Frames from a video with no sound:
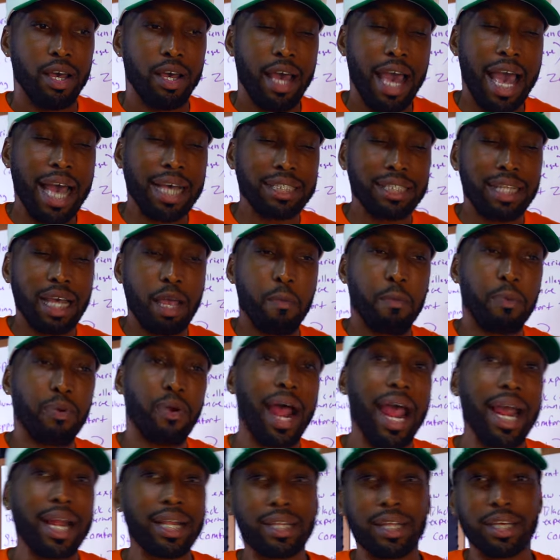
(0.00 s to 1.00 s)
as they
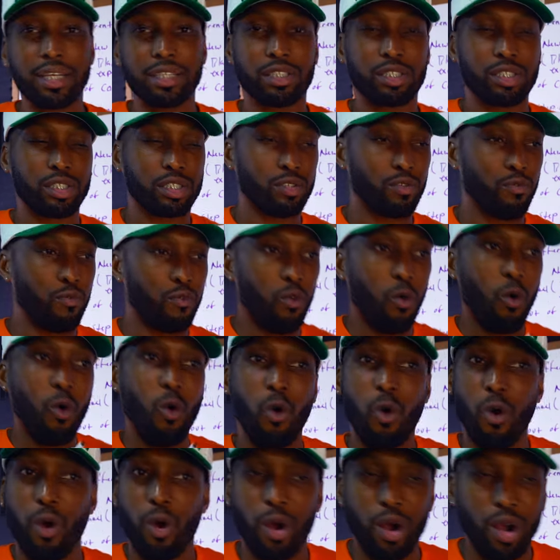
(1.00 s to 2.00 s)
practiced
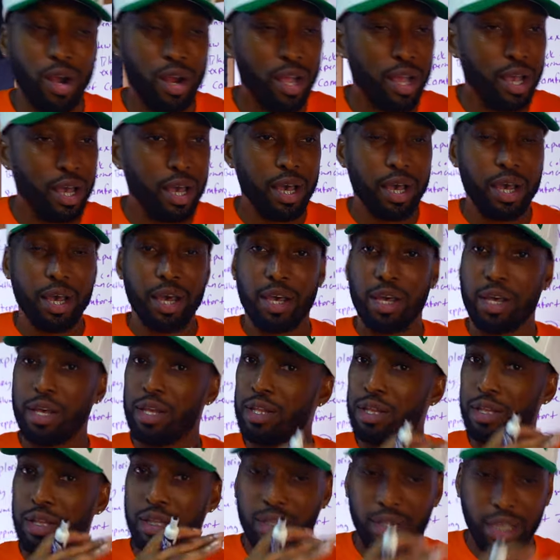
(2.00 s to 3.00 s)
for
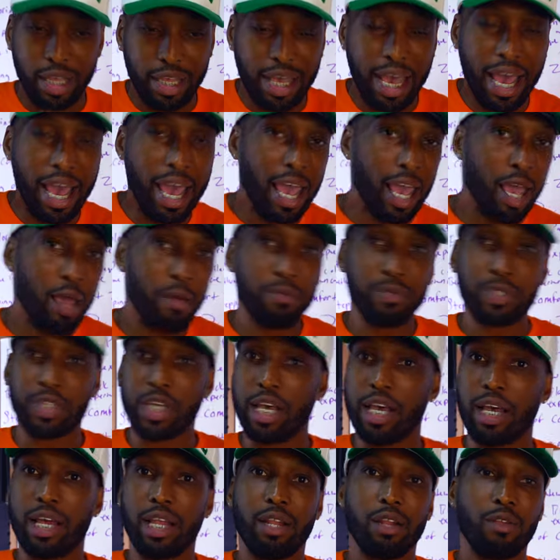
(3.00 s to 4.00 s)
the games
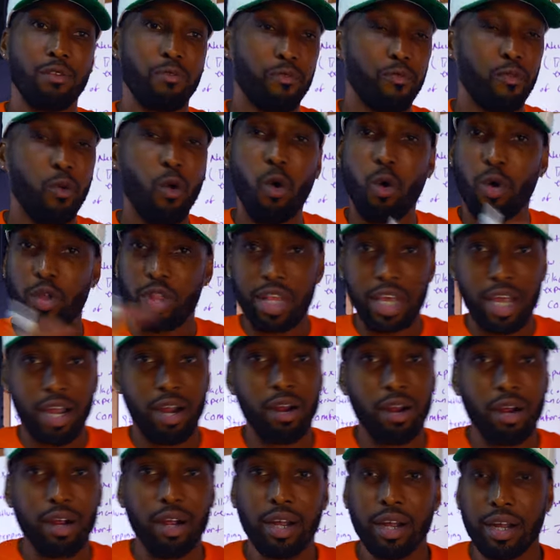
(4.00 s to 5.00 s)
and for
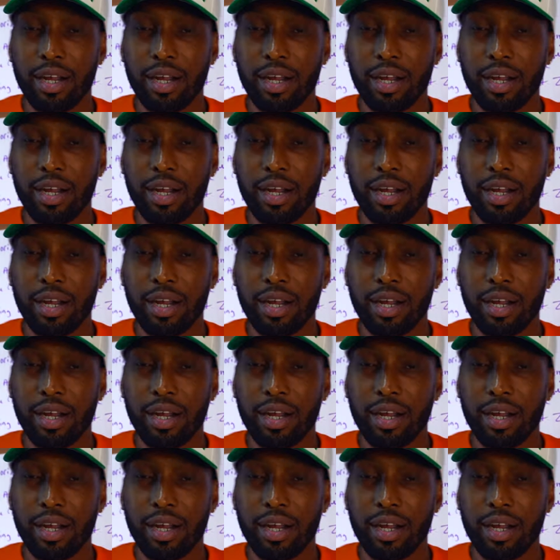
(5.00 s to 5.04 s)
their